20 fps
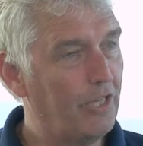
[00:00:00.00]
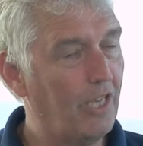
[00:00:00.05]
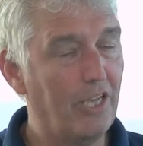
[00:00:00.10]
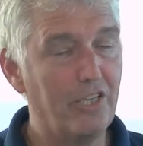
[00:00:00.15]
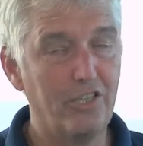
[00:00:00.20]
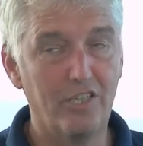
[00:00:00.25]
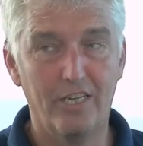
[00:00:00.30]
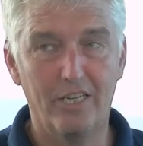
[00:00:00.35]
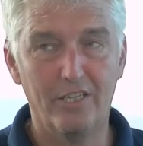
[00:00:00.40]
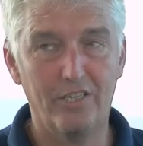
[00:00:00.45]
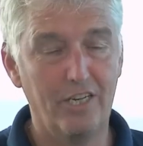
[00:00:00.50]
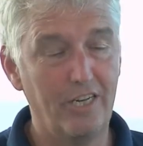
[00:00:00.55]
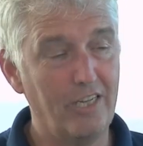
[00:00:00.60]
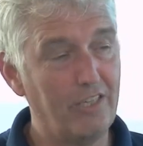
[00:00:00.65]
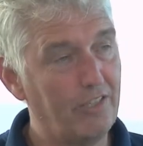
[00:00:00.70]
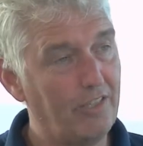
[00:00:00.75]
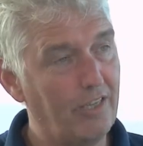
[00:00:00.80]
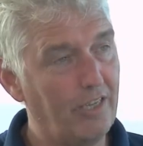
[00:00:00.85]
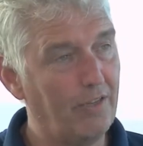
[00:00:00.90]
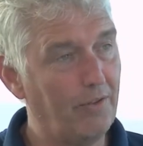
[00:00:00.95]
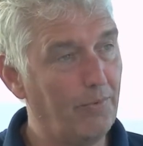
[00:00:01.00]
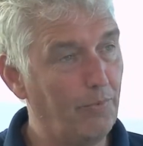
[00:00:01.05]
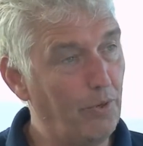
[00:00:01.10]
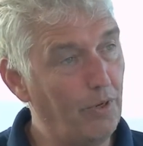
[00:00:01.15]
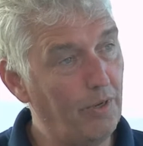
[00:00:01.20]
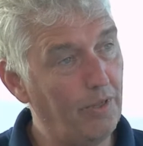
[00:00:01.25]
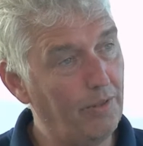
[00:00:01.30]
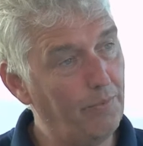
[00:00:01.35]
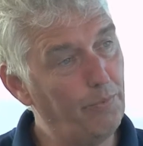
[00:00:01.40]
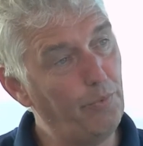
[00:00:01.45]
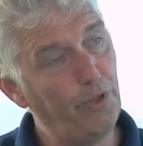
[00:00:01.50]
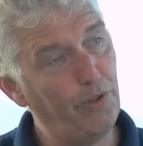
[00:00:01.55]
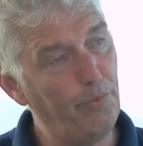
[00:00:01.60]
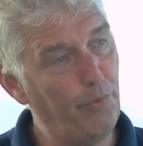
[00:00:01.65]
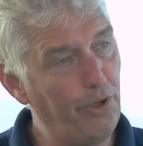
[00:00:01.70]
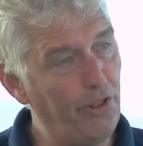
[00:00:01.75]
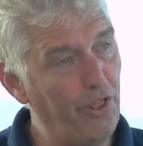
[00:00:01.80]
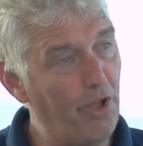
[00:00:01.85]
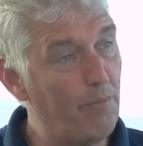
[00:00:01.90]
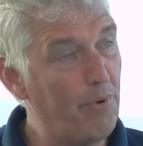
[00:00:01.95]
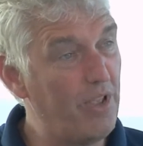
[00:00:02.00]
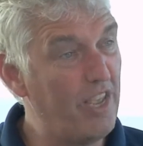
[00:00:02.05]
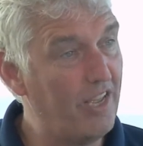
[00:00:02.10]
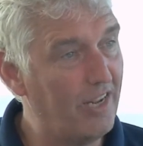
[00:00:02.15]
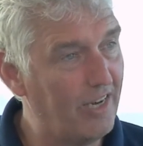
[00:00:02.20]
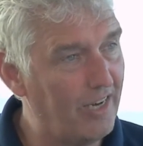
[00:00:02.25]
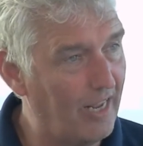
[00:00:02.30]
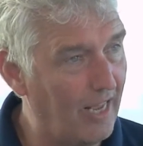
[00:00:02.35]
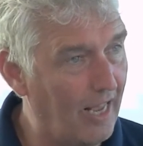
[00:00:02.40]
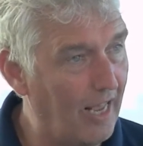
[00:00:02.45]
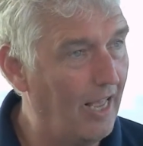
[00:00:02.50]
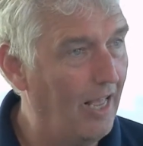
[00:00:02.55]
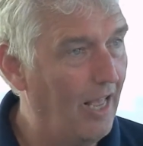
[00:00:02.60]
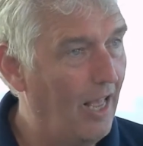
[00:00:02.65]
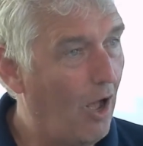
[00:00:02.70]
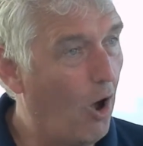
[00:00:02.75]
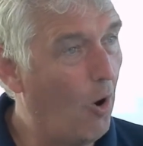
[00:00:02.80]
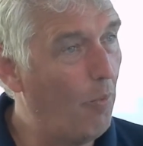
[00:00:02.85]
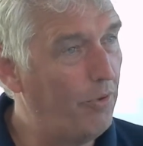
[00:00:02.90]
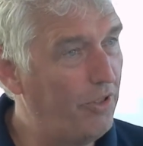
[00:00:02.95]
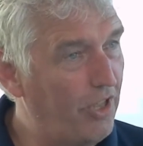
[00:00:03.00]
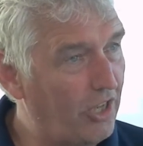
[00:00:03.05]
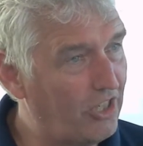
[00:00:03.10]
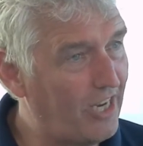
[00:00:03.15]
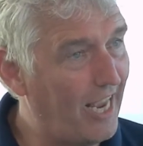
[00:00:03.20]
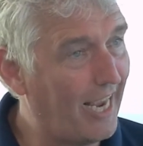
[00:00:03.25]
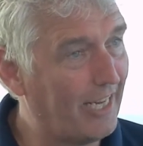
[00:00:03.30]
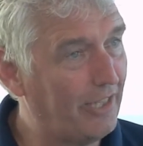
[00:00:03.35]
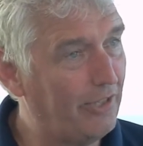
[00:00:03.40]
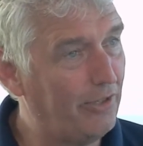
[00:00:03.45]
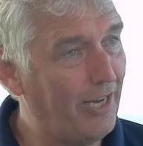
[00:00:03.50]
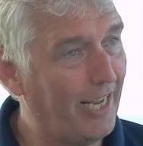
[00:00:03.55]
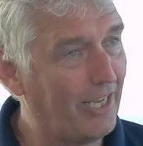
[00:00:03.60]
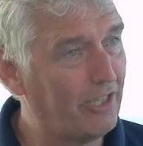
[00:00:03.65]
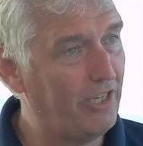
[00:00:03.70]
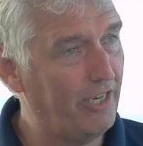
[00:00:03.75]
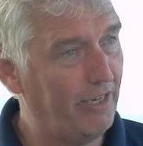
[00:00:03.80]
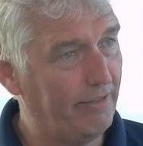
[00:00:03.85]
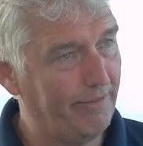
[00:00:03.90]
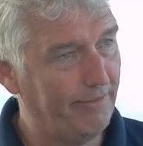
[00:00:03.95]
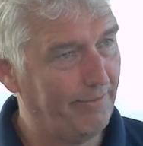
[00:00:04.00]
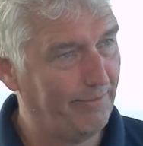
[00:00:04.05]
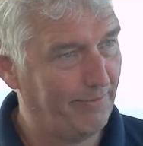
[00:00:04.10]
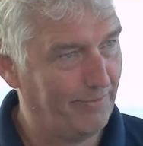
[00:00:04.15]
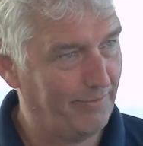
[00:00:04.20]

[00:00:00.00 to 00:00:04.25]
Michel, will there be an Open Dutch Hackathon next year?